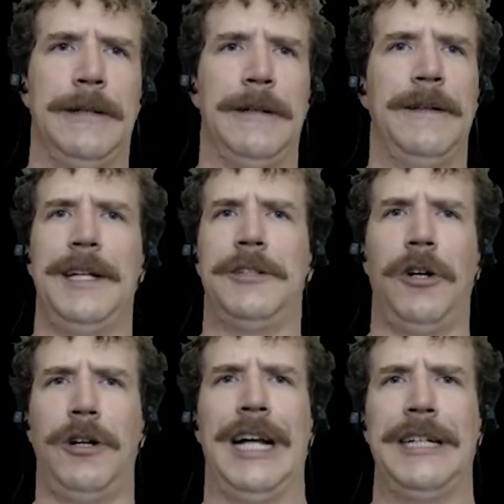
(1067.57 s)
That's
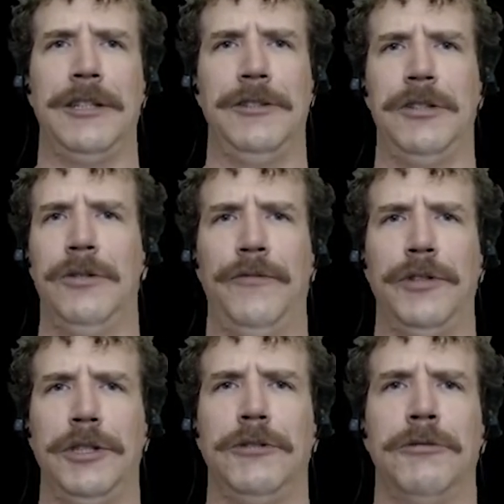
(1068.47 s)
all I can do
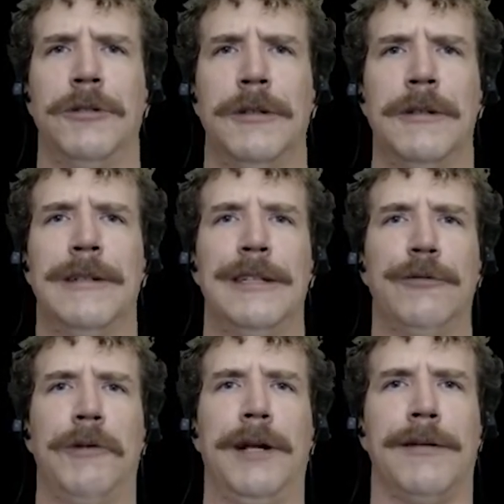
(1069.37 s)
for you.
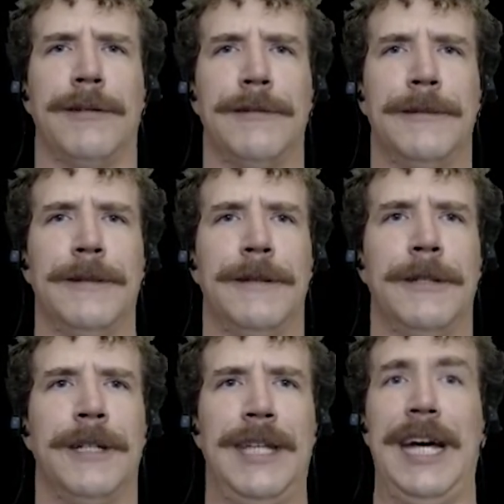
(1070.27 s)
Well,
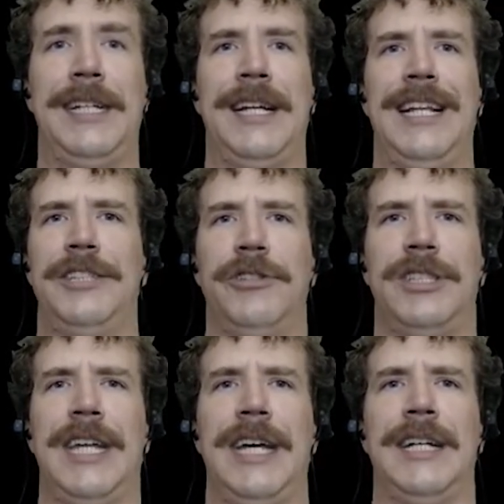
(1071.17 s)
that and let you
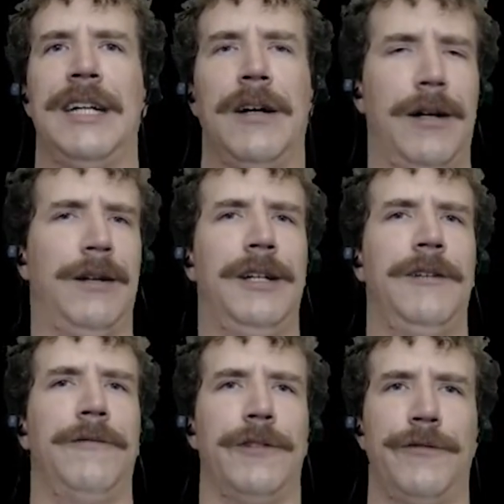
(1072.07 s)
stay at our
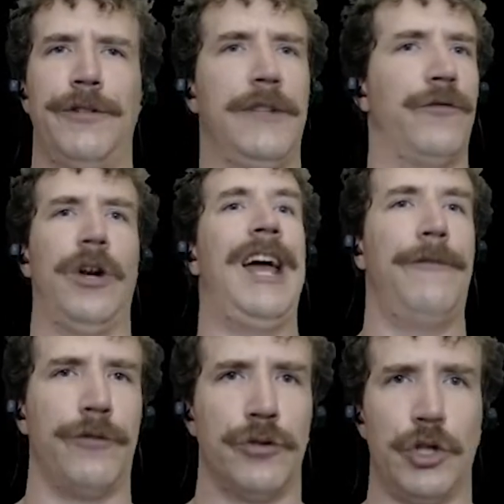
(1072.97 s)
inn for free
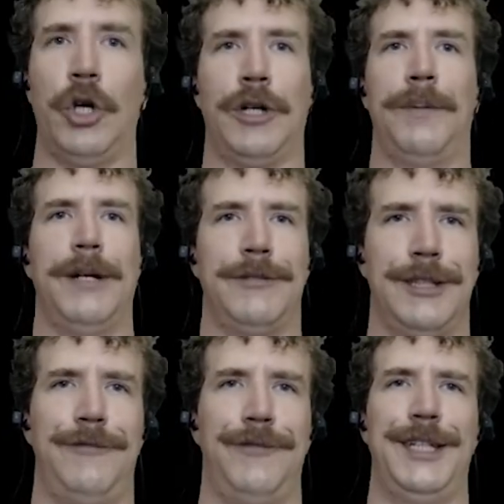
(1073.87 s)
forever. Talk about
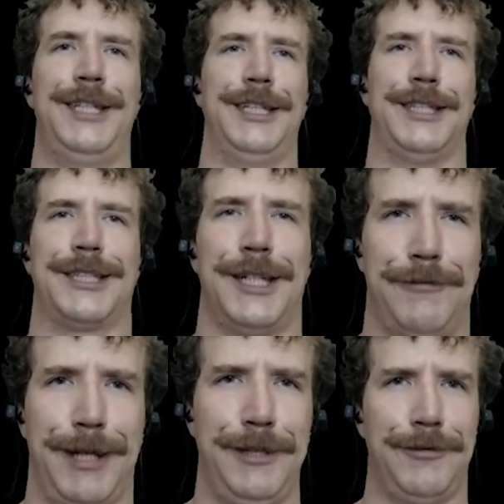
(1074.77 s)
convenience,
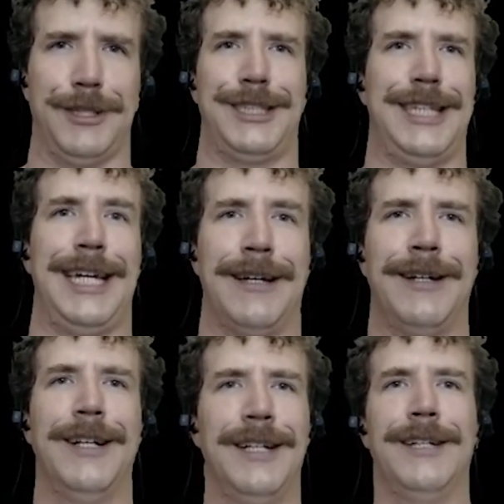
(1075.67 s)
son, right? You can stay
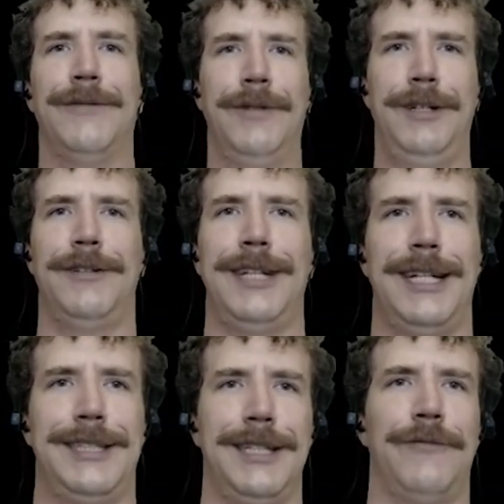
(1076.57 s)
with your
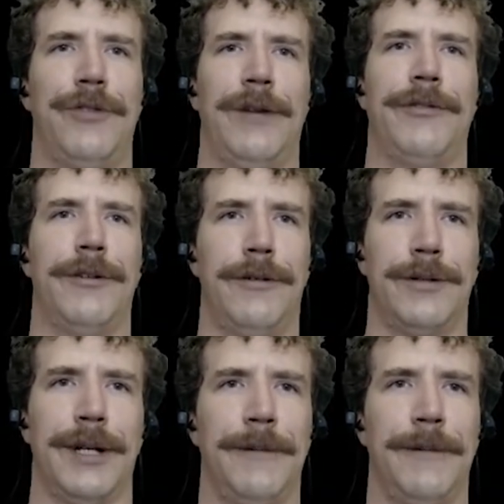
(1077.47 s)
dad's inn forever. Okay.